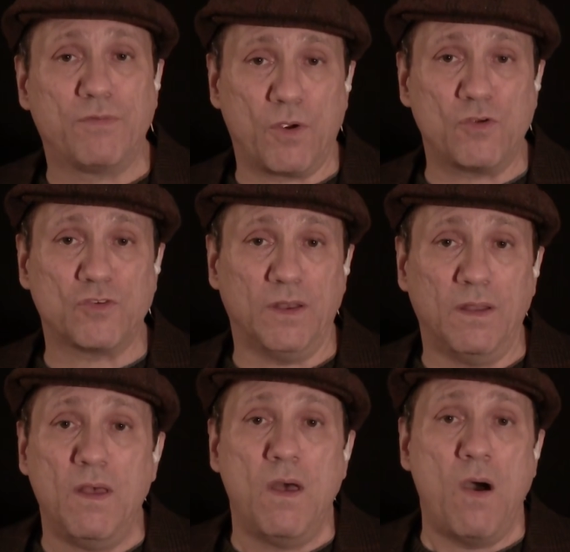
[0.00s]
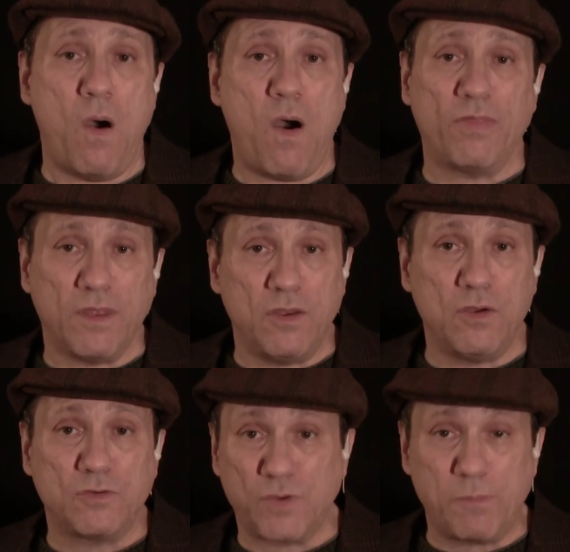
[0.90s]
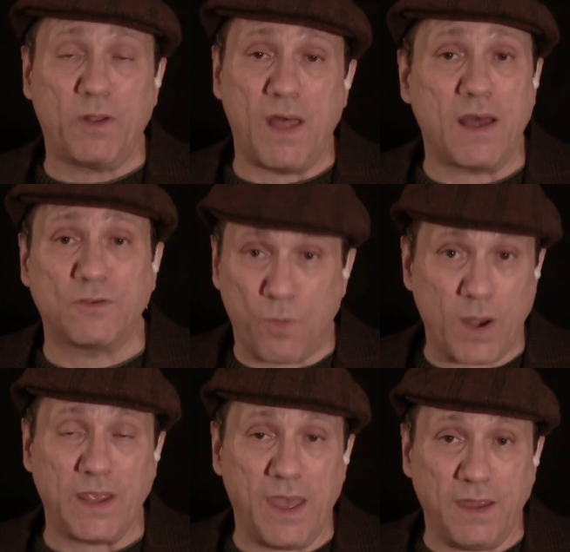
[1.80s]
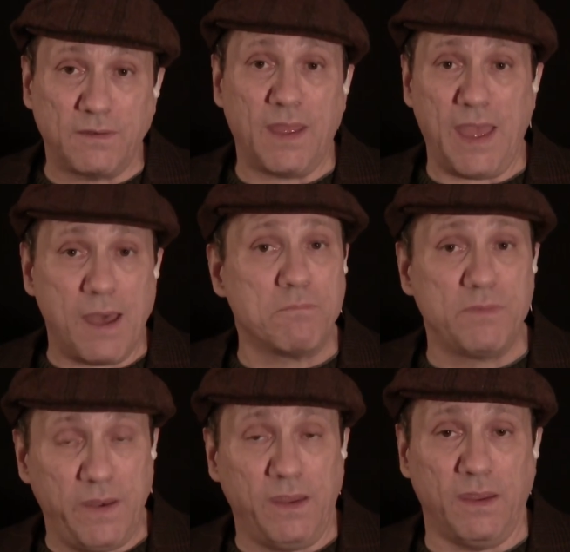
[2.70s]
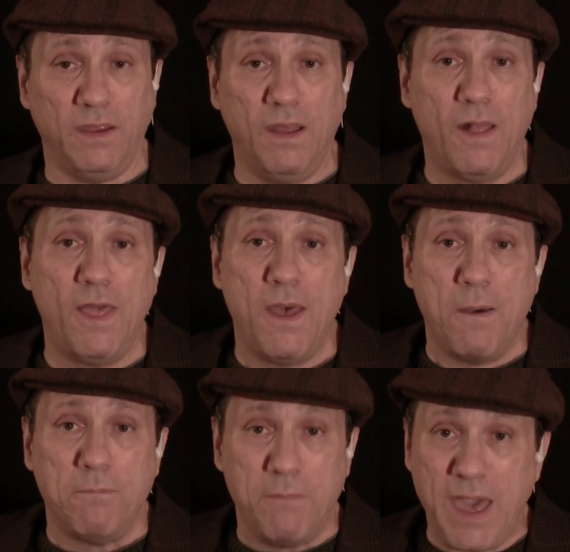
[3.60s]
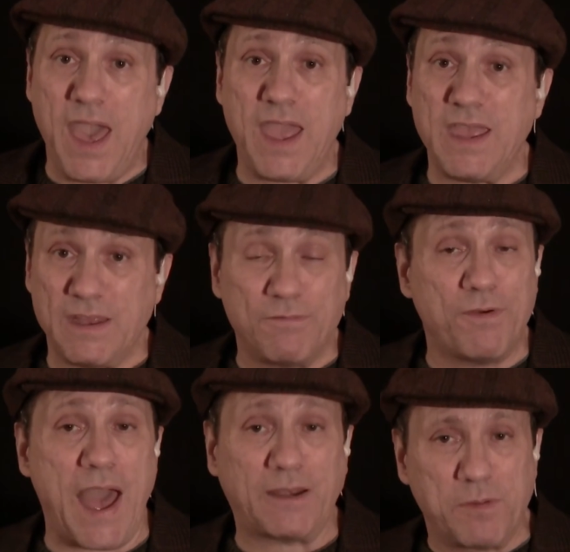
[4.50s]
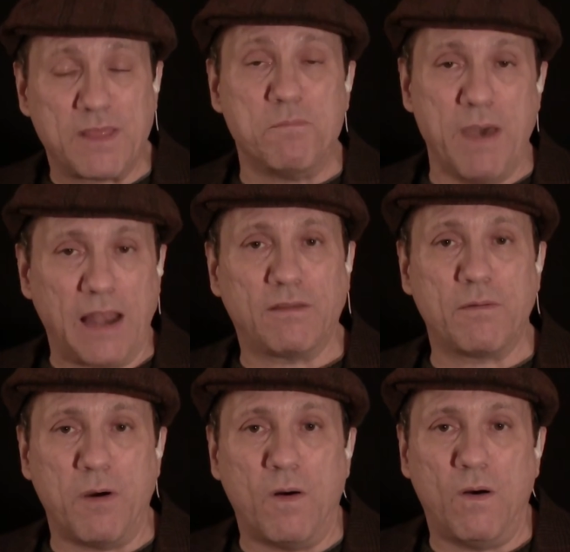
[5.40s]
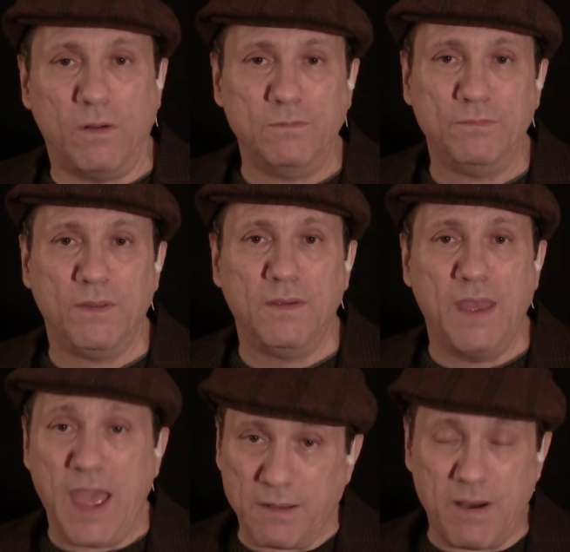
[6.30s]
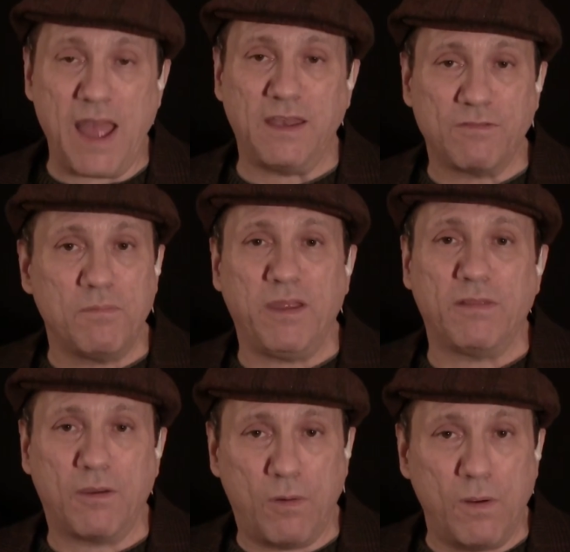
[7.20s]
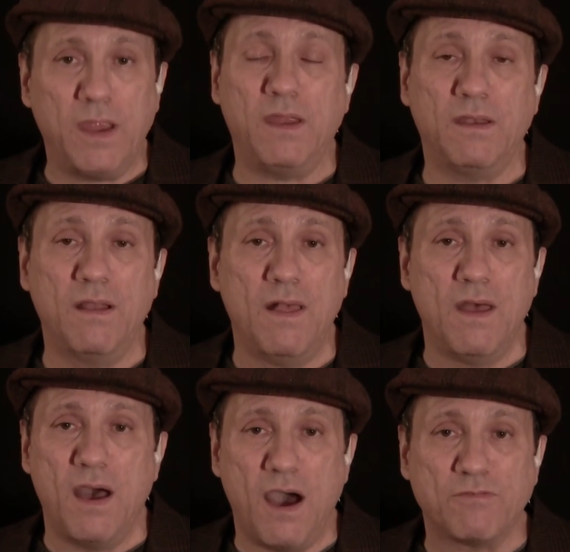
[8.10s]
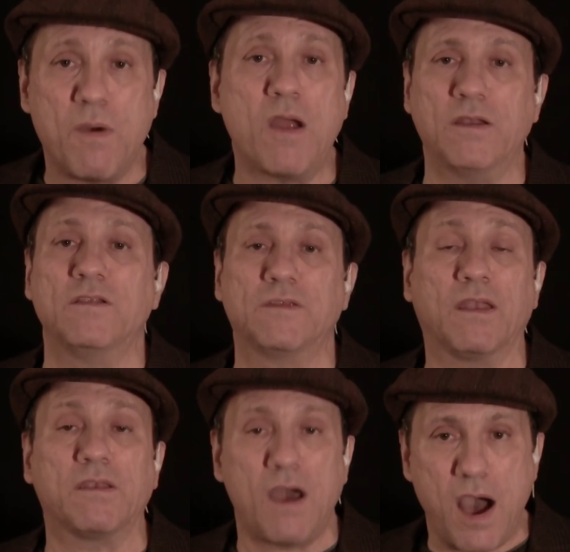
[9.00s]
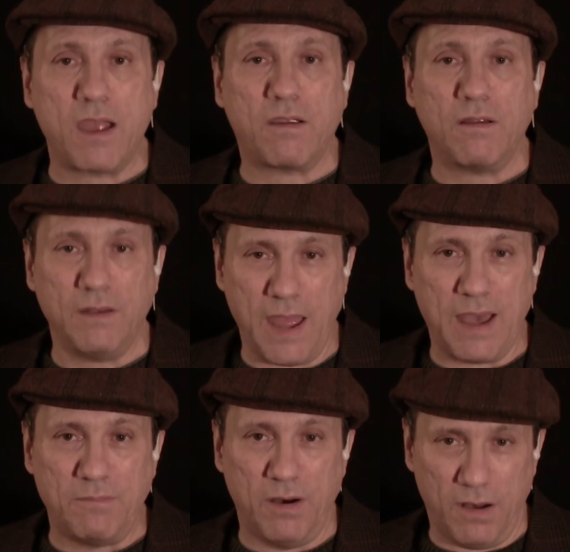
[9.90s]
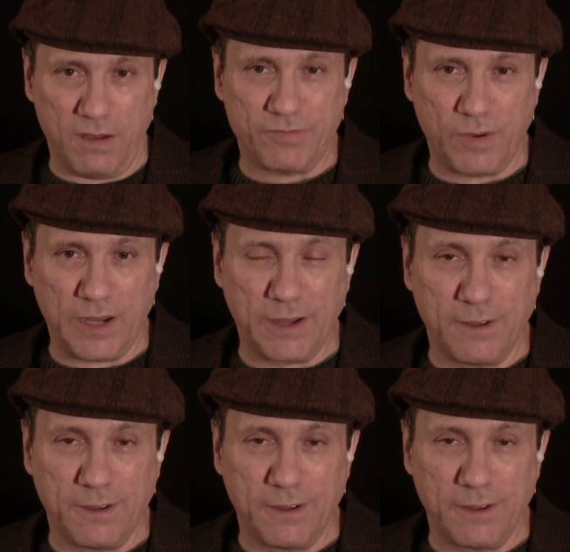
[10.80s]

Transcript: version on the new Triple Knot 28 MD may in fact be the belle of the ball and might even be the queen of Martin's entire NAMM offering.